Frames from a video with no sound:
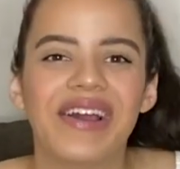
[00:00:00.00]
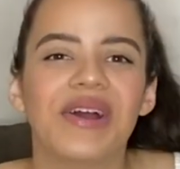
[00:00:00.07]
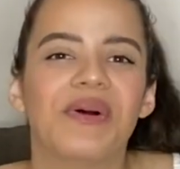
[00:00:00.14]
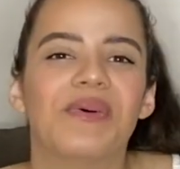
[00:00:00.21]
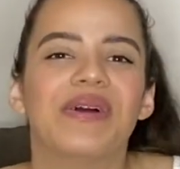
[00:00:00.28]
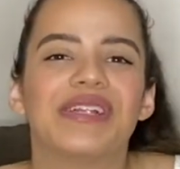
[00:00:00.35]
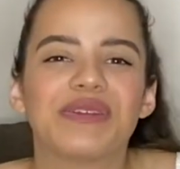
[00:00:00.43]

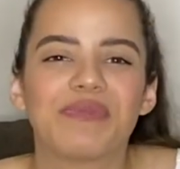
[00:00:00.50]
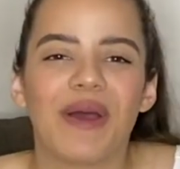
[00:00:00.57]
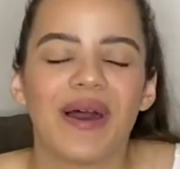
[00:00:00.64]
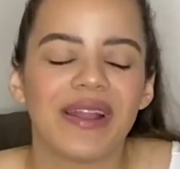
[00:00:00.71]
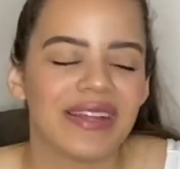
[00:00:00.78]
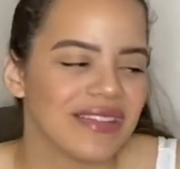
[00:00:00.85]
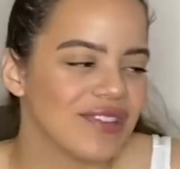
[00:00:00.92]
Which
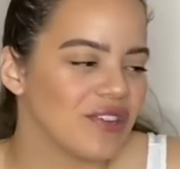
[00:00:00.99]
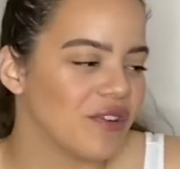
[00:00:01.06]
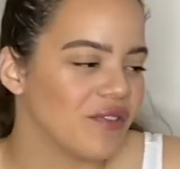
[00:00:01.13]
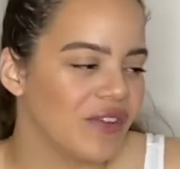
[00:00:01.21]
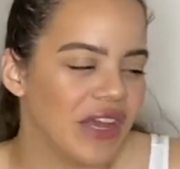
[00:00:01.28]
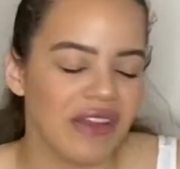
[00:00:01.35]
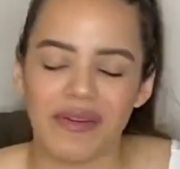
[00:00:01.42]
product is your
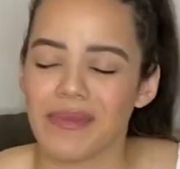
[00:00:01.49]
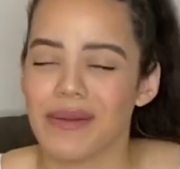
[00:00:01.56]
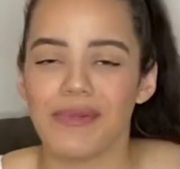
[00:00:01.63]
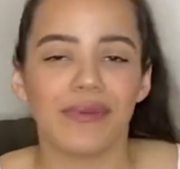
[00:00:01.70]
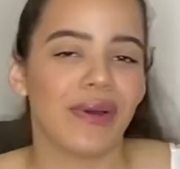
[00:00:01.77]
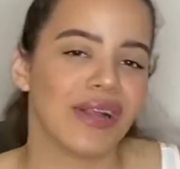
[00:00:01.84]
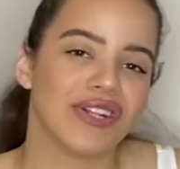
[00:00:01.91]
favorite? Maybe
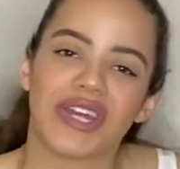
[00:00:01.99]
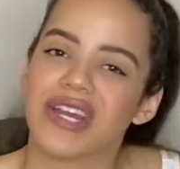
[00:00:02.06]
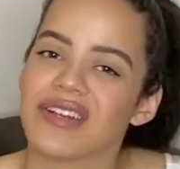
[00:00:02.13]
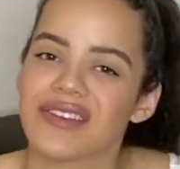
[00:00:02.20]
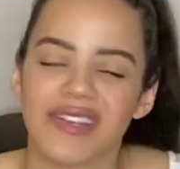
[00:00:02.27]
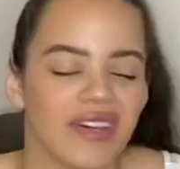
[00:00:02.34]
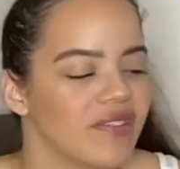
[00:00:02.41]
you want to try it
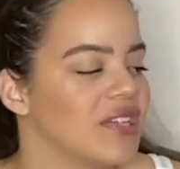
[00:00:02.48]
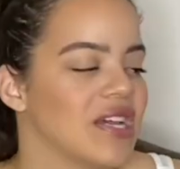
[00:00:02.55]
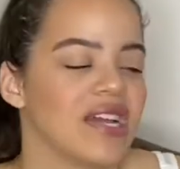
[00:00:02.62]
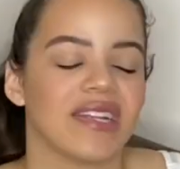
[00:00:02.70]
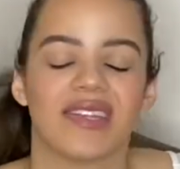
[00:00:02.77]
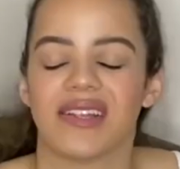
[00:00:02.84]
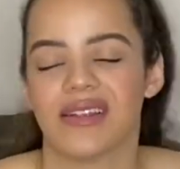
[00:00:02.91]
yourself, because like
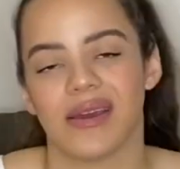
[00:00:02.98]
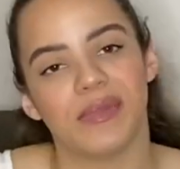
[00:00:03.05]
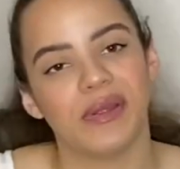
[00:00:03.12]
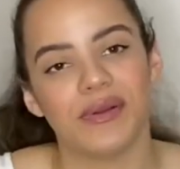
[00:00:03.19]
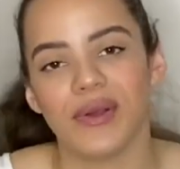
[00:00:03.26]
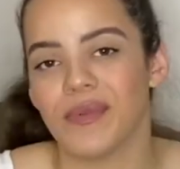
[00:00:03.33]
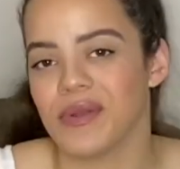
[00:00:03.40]
I said, I'd be
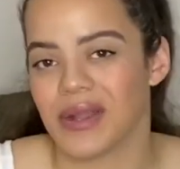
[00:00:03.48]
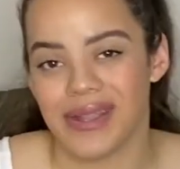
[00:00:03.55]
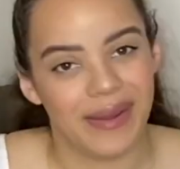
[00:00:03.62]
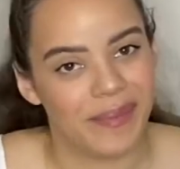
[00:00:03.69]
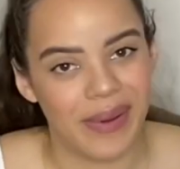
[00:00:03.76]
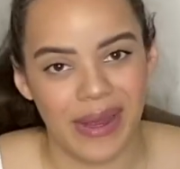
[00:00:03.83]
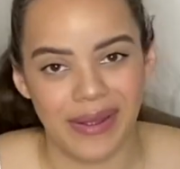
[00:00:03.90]
grubbing on
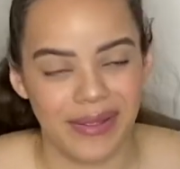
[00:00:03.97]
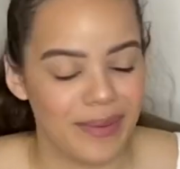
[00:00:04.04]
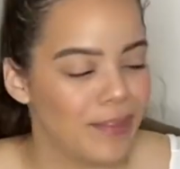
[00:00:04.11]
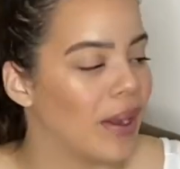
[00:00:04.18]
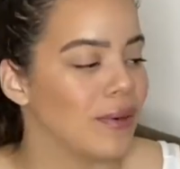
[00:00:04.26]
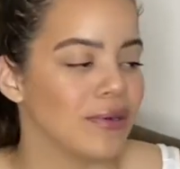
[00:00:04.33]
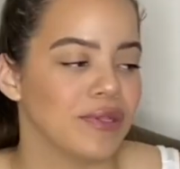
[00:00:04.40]
them
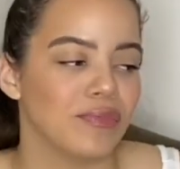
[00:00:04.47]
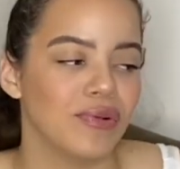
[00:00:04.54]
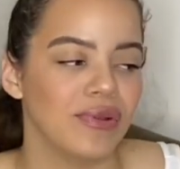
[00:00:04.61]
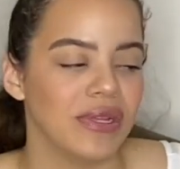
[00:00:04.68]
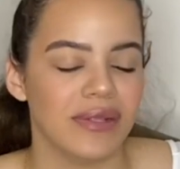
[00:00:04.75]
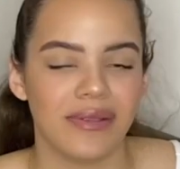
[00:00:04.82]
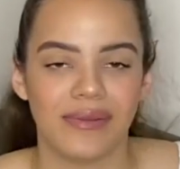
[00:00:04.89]
Pirates
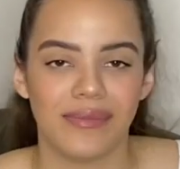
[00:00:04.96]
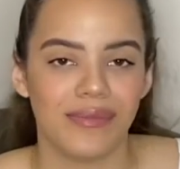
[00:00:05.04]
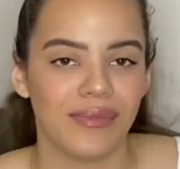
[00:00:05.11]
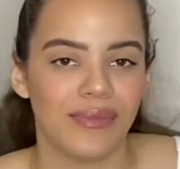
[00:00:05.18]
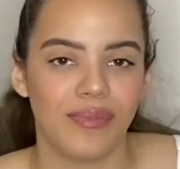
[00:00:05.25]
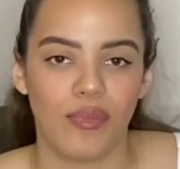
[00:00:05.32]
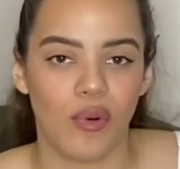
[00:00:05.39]
Booty
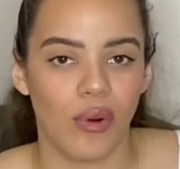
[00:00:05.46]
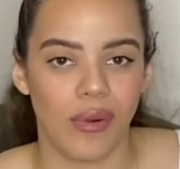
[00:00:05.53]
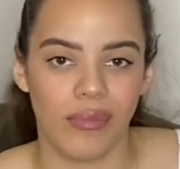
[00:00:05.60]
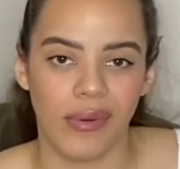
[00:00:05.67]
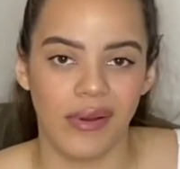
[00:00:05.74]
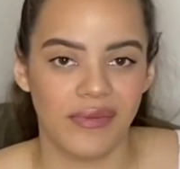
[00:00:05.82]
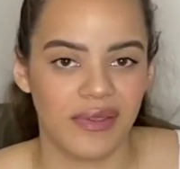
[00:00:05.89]
corn
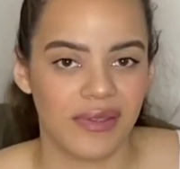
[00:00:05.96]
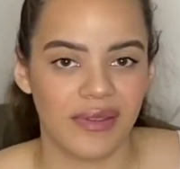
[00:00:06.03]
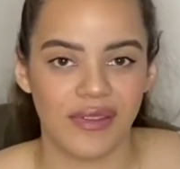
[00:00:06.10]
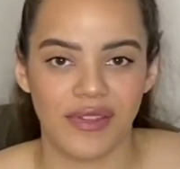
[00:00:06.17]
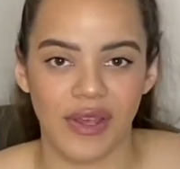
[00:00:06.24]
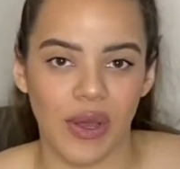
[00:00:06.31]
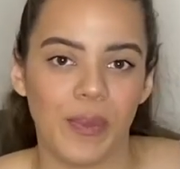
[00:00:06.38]
puffs.
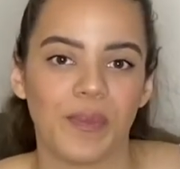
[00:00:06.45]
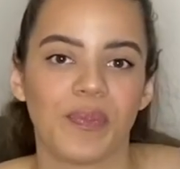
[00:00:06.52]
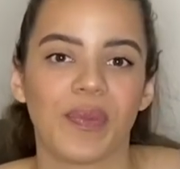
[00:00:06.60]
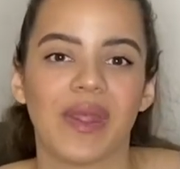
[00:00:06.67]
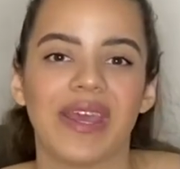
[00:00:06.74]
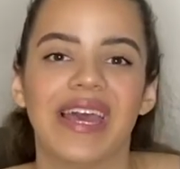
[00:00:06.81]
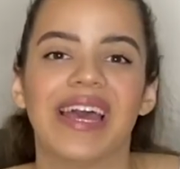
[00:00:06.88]
So
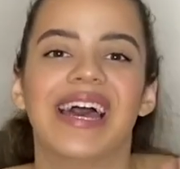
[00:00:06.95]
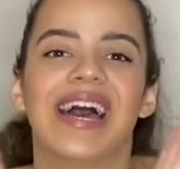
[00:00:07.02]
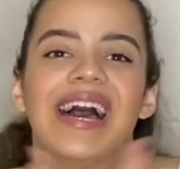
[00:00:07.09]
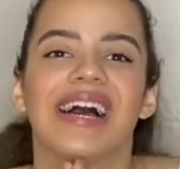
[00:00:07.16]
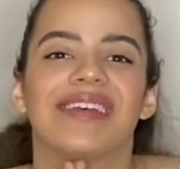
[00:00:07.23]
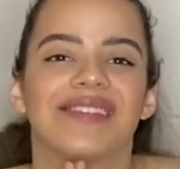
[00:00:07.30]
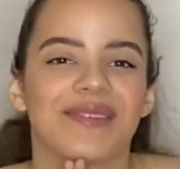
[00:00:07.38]

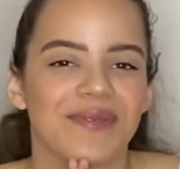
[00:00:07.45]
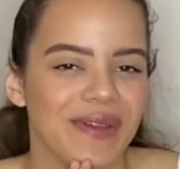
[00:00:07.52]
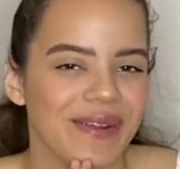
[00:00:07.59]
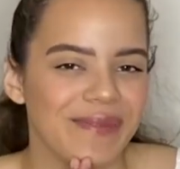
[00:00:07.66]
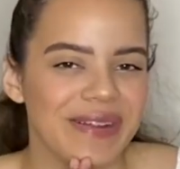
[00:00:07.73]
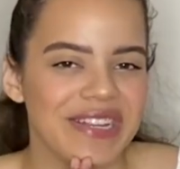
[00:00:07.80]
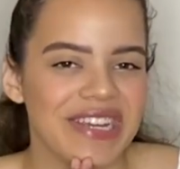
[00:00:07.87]
subscribe
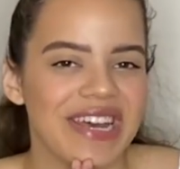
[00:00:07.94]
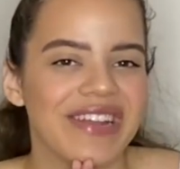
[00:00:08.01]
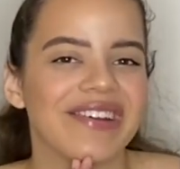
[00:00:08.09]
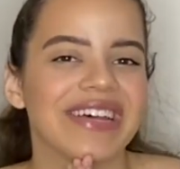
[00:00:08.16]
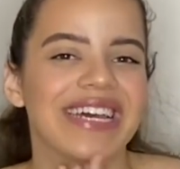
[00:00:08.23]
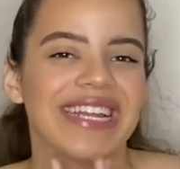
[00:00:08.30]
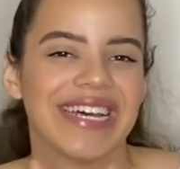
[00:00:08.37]
to my
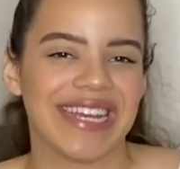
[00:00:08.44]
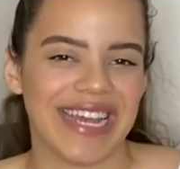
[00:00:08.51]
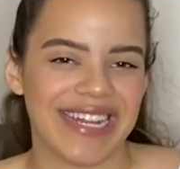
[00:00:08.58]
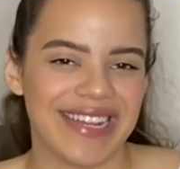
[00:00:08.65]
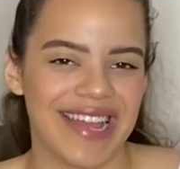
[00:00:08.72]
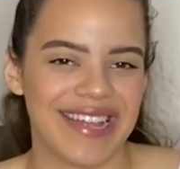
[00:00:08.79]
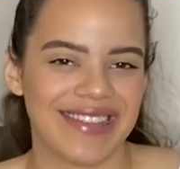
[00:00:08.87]
channel, and I'll
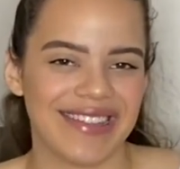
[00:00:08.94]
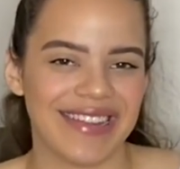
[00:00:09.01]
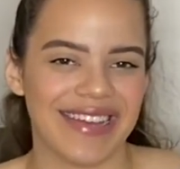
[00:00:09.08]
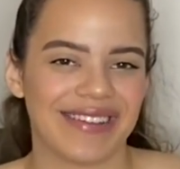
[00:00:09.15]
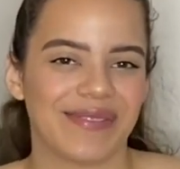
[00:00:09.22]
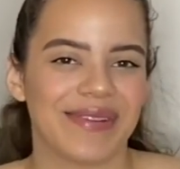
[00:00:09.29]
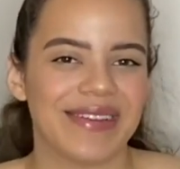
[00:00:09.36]
catch you guys in the
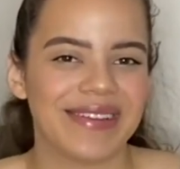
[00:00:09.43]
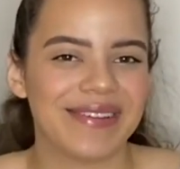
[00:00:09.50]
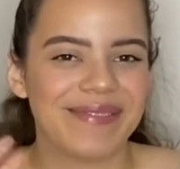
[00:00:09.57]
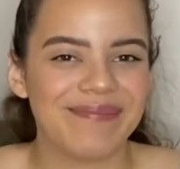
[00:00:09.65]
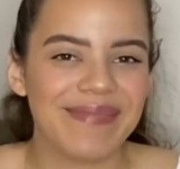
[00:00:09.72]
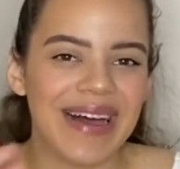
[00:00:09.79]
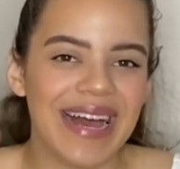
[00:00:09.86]
next one.
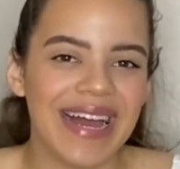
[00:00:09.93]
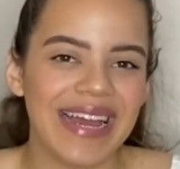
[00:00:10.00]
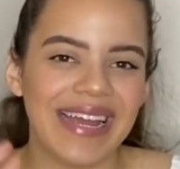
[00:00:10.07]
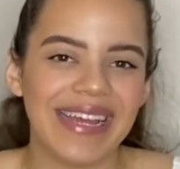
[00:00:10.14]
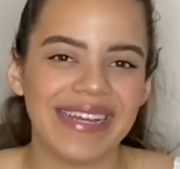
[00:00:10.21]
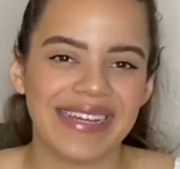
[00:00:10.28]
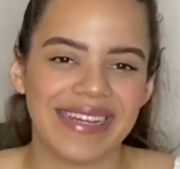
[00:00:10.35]
Bye.